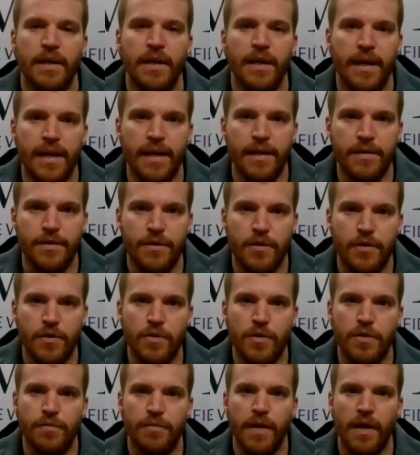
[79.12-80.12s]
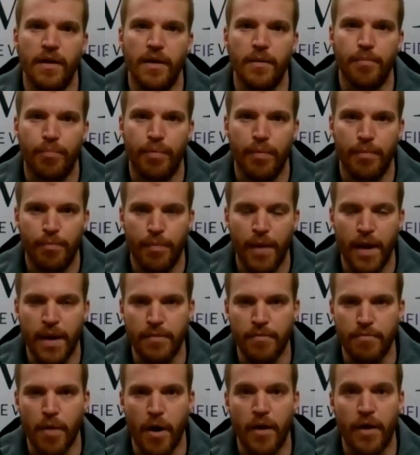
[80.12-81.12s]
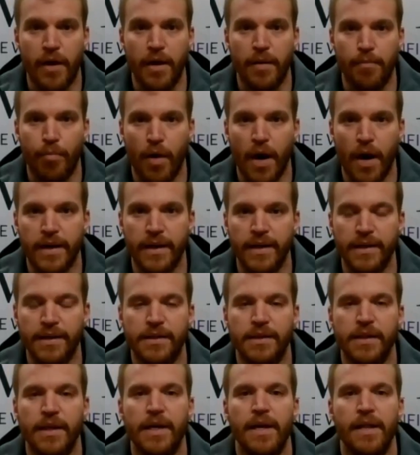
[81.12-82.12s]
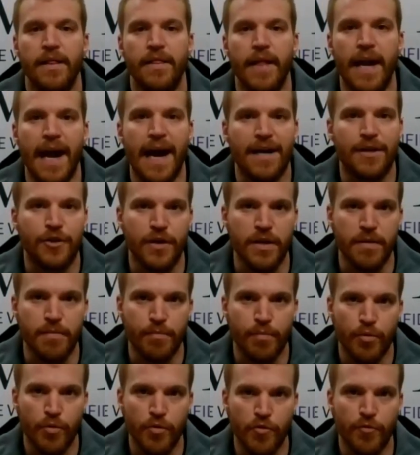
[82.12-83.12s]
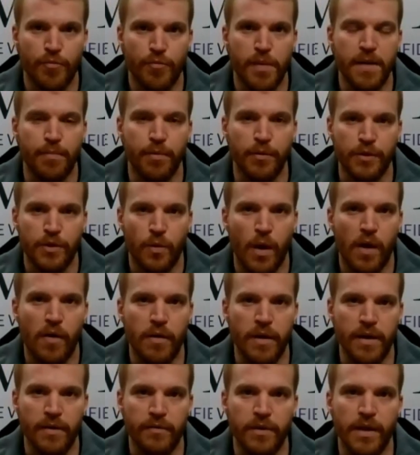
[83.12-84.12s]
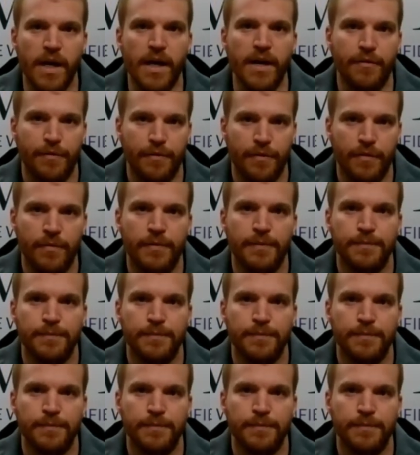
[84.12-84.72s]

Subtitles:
is to develop and market products that actually improve people's quality of life.